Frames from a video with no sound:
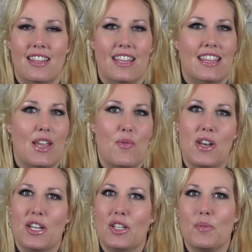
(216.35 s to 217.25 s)
They
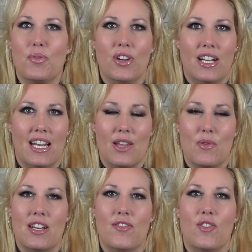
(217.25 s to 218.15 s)
wanted to look pretty. They
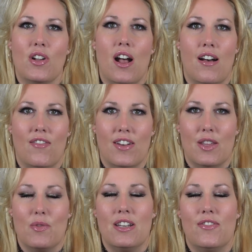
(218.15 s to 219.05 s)
wanted to feel confident.
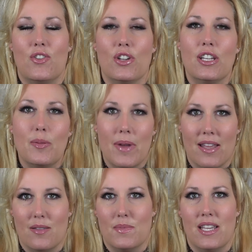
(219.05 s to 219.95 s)
They wanted to feel good
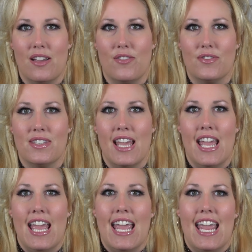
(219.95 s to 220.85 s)
about themselves.
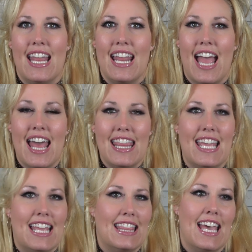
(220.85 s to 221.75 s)
And I
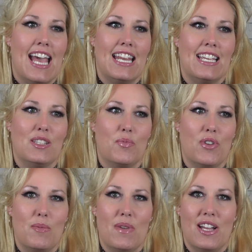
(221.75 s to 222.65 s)
think that is
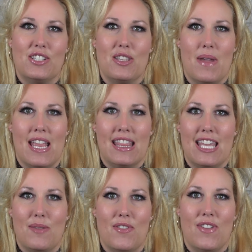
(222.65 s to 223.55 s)
pretty much the main
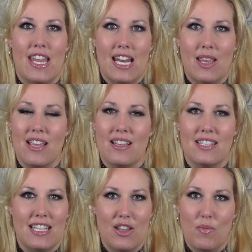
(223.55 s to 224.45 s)
theme of any
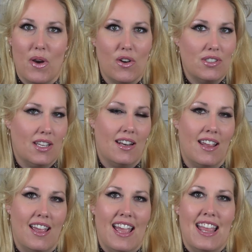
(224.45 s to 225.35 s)
single person
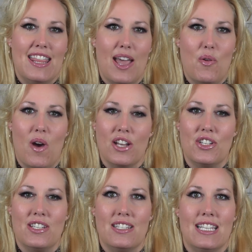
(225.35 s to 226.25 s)
that
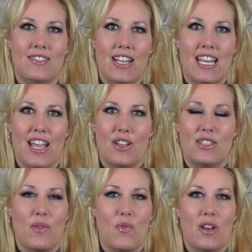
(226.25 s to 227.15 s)
watches these videos.
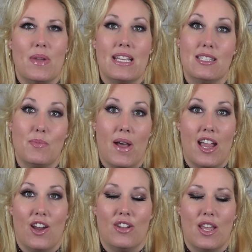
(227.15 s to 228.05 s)
They want to be
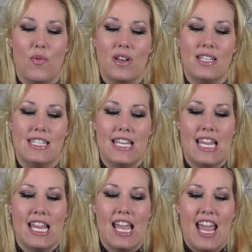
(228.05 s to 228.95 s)
inspired. They want to
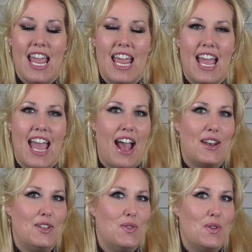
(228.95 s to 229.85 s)
see how
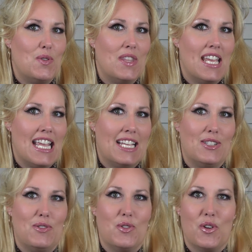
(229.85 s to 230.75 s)
to do new things,
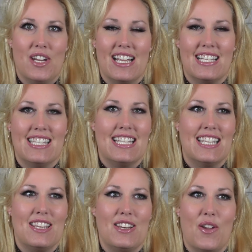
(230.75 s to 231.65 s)
new tricks, things
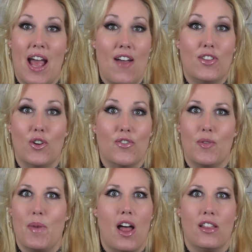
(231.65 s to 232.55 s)
that, I've learned
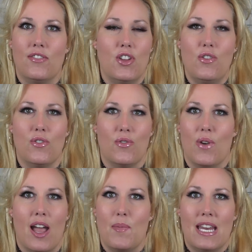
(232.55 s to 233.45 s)
from all of you.
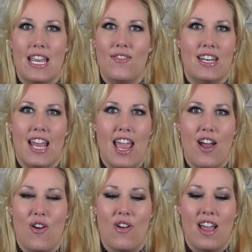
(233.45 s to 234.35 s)
Even
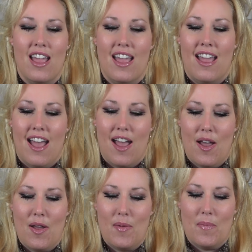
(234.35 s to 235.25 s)
now,
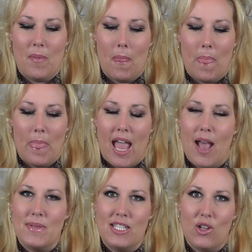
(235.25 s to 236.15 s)

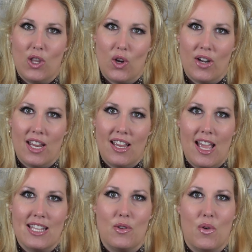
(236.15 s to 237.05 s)
I'm still learning.
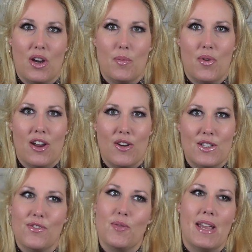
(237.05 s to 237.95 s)
It's a work in
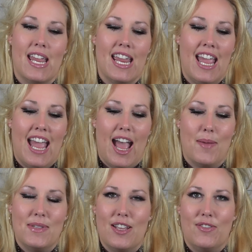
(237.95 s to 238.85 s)
progress for me.
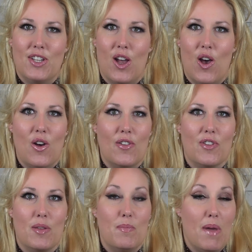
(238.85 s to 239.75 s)
I'm self-taught
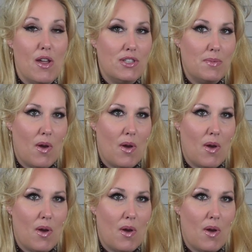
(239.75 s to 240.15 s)
for the most